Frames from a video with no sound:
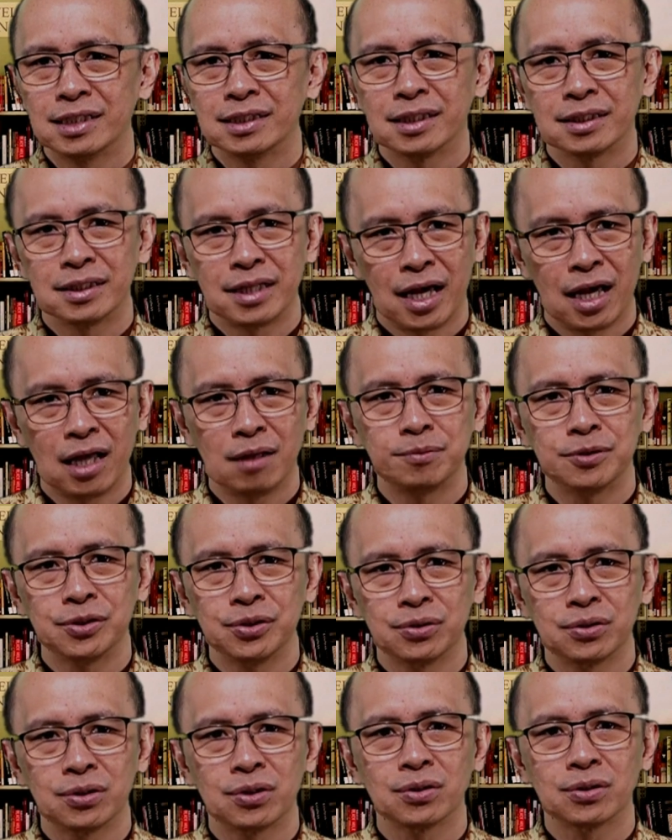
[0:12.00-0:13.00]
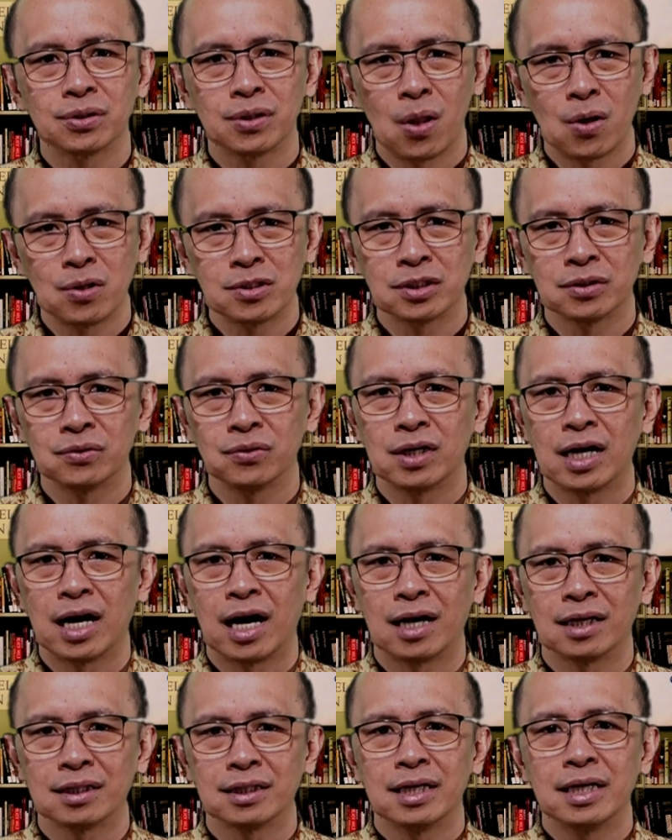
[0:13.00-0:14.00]
that helps you grow closer to
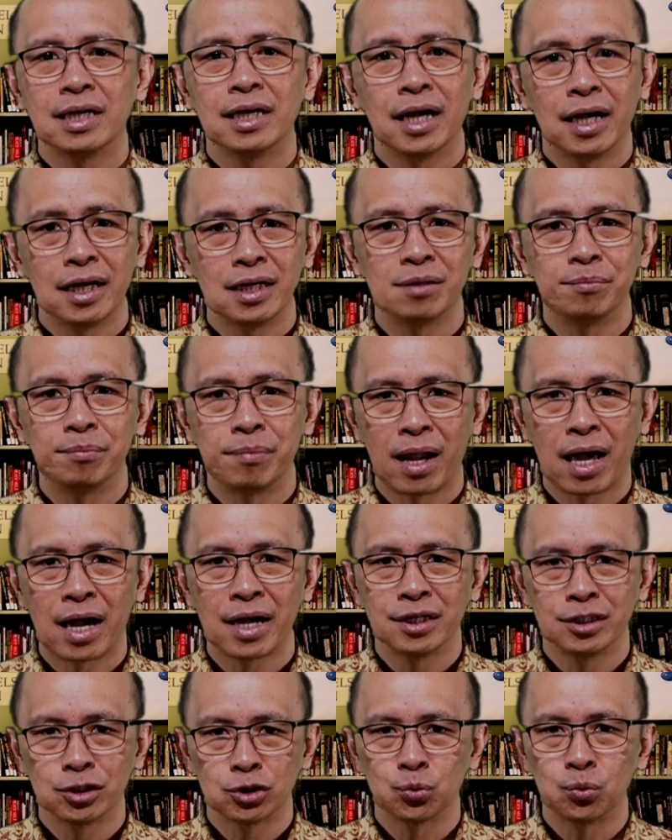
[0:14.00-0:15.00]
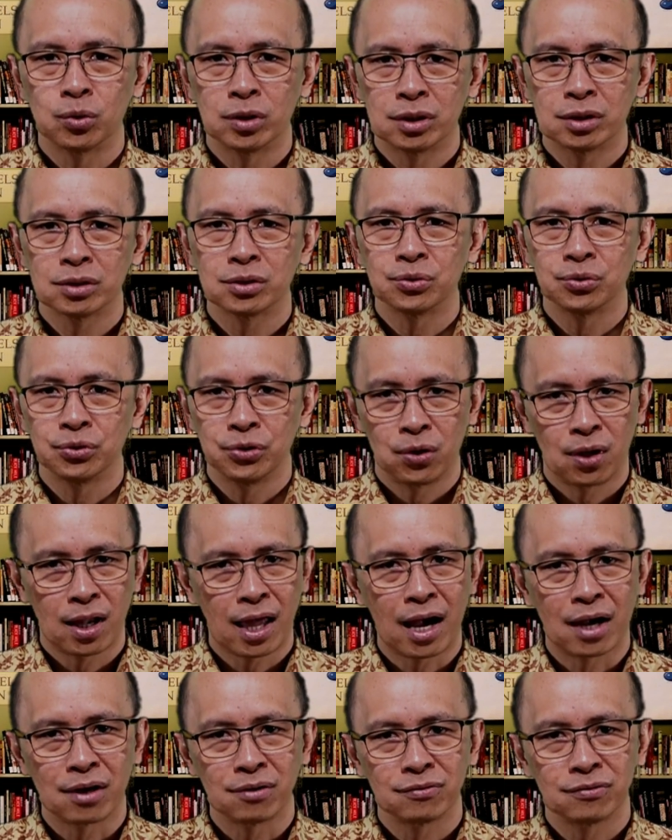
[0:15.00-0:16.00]
God and apply His Word to your
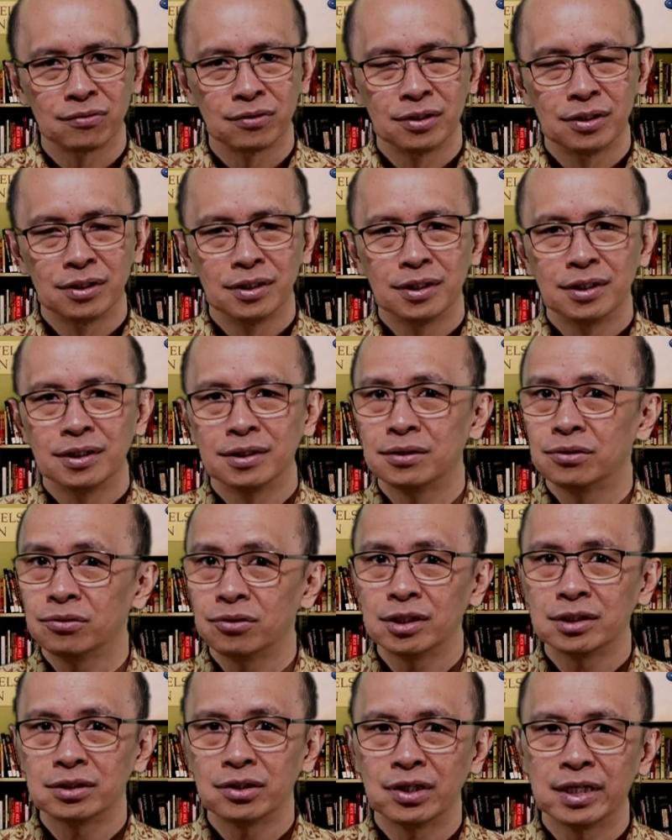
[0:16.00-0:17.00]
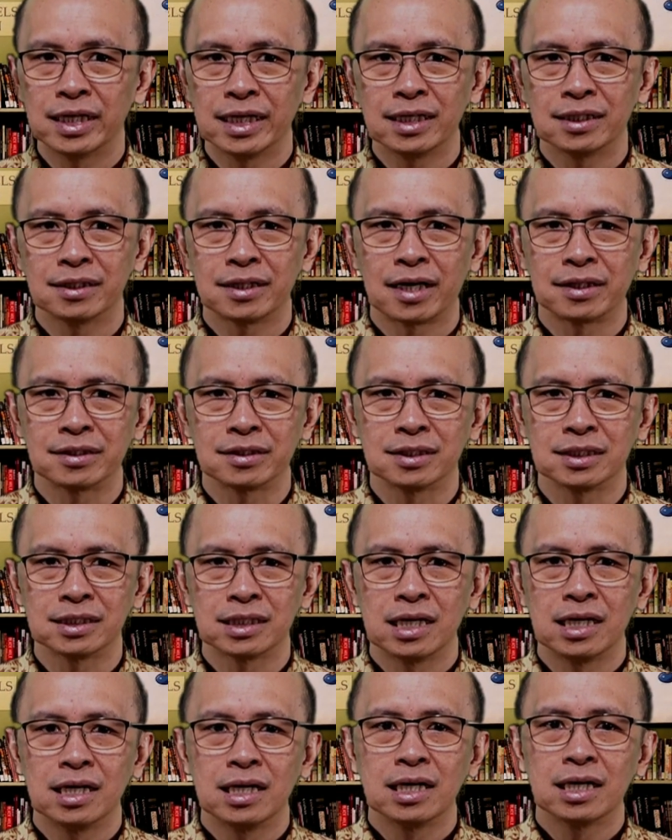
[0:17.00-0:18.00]
life. Today's reading entitled,
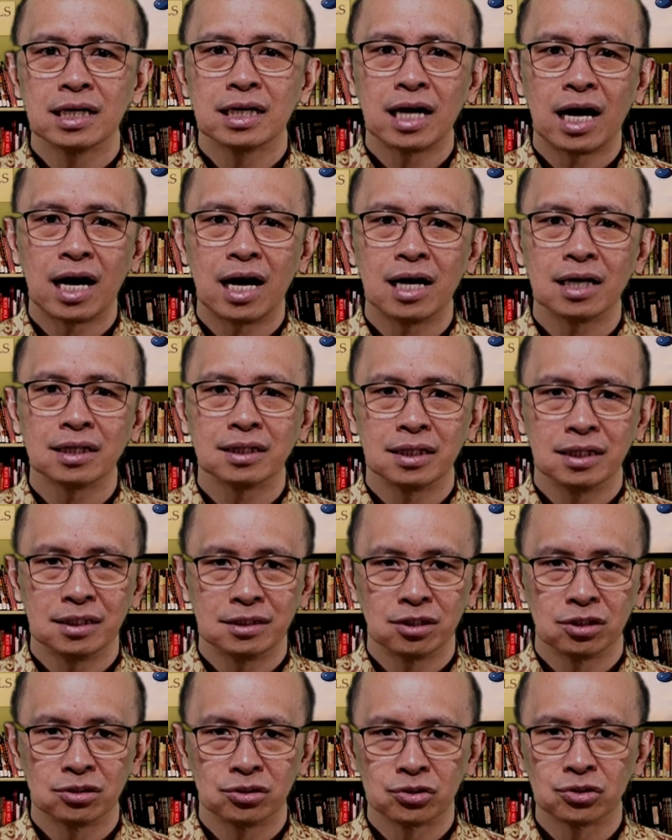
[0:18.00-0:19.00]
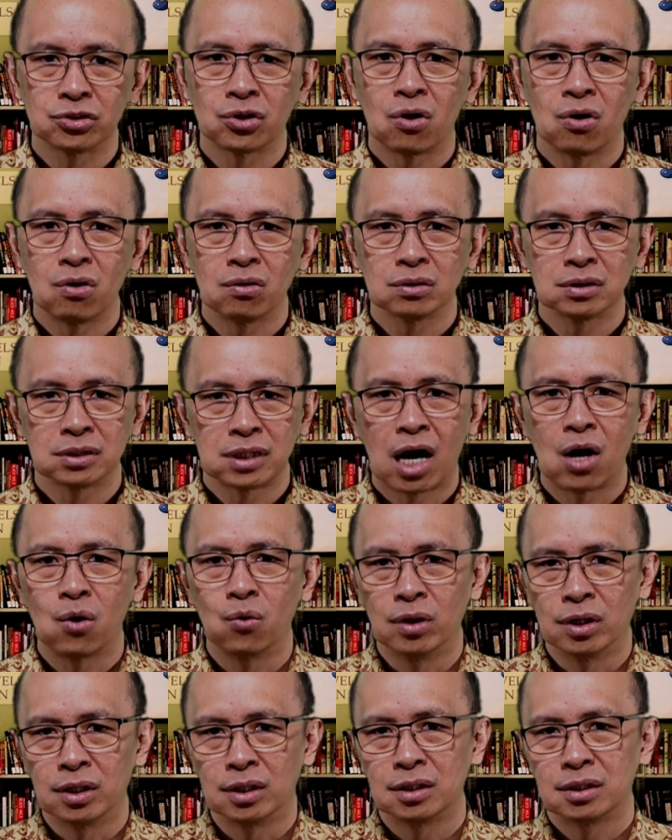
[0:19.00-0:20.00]
God is a Strong
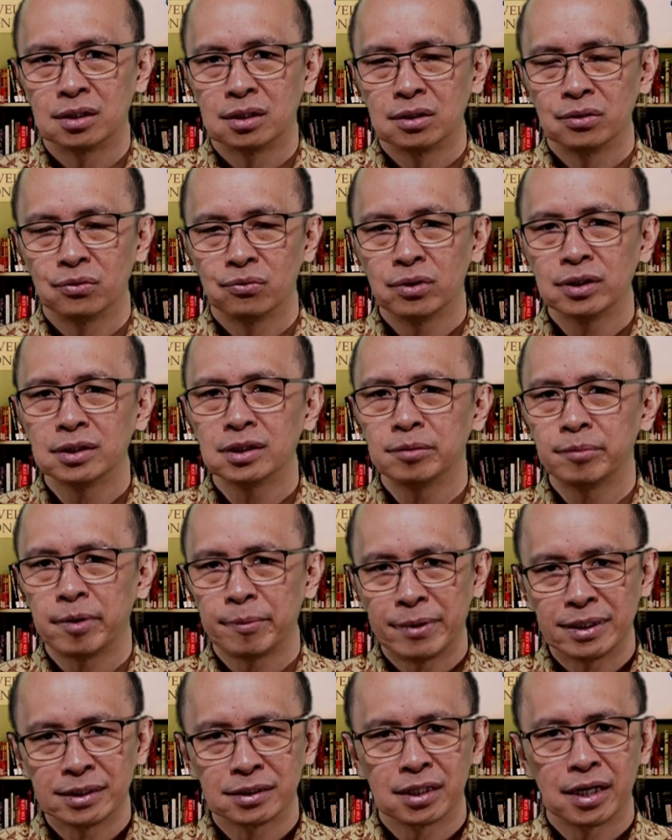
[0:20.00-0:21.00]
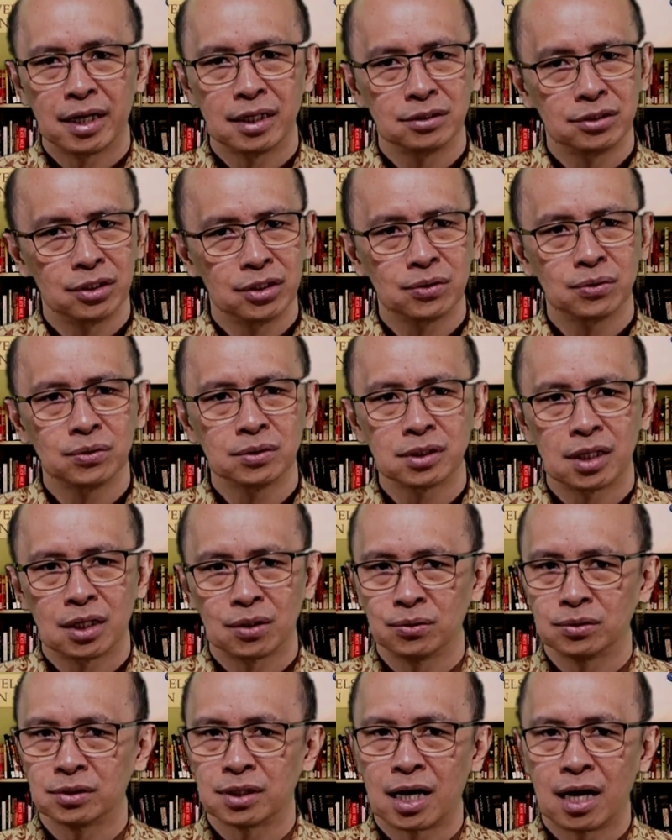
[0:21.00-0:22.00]
Tower, written by Pastor Hendrikus,
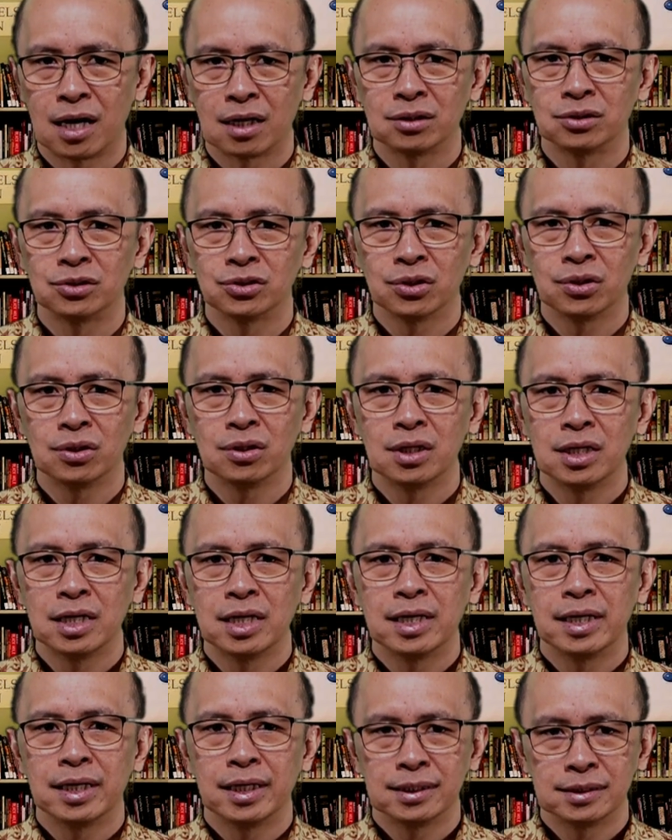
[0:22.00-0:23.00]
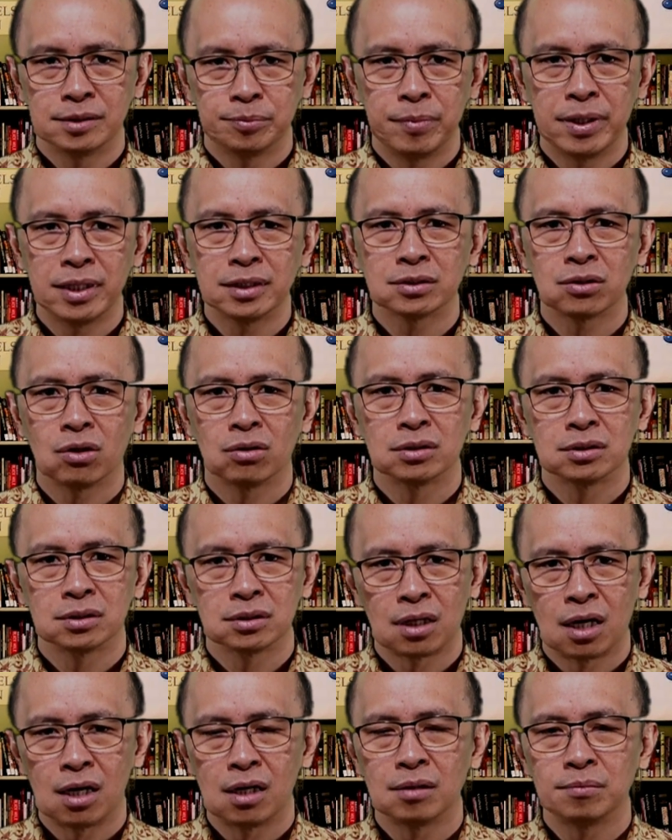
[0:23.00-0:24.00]
Agus, Rahardjo, is based on
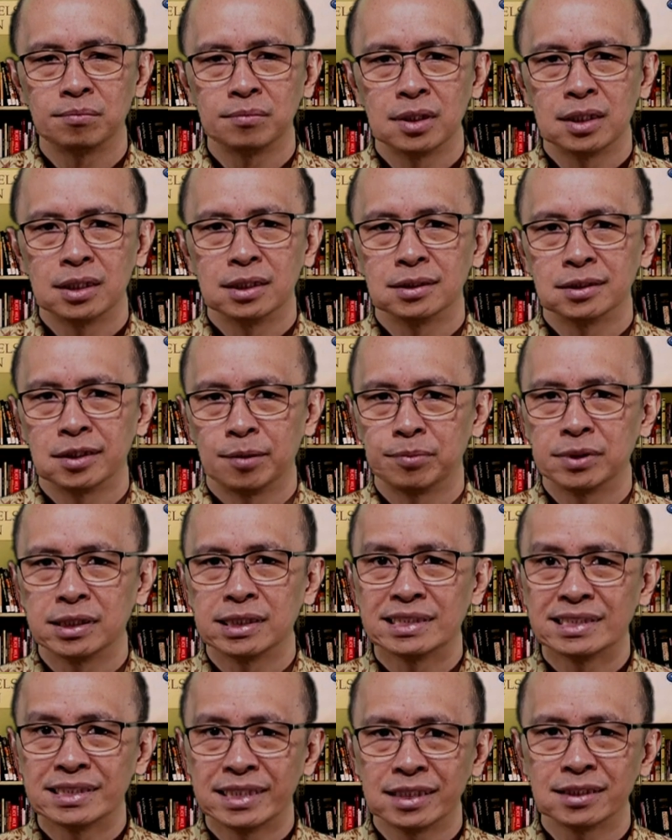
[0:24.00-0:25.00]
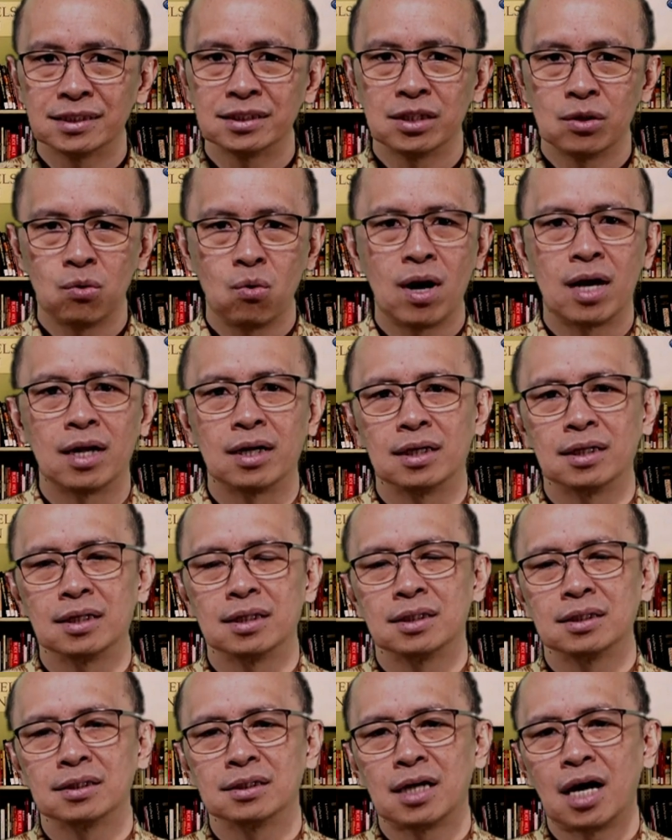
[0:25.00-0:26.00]
Psalm chapter 61.
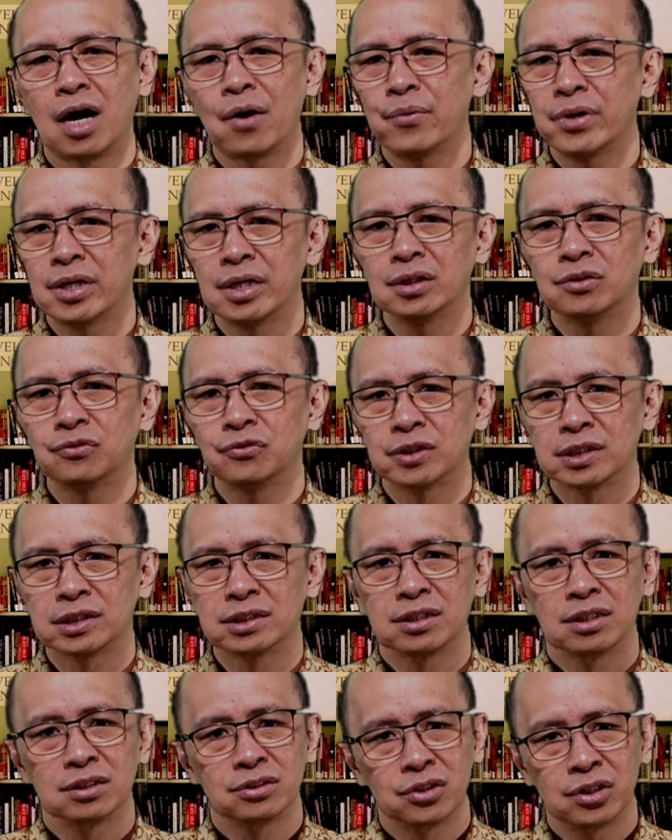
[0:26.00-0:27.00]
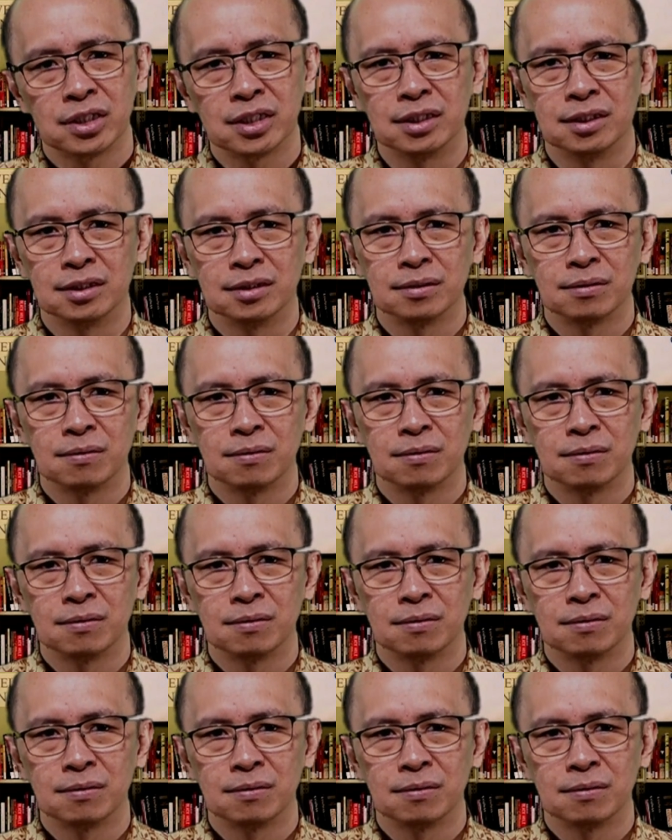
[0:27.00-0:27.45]
I will read verse 3.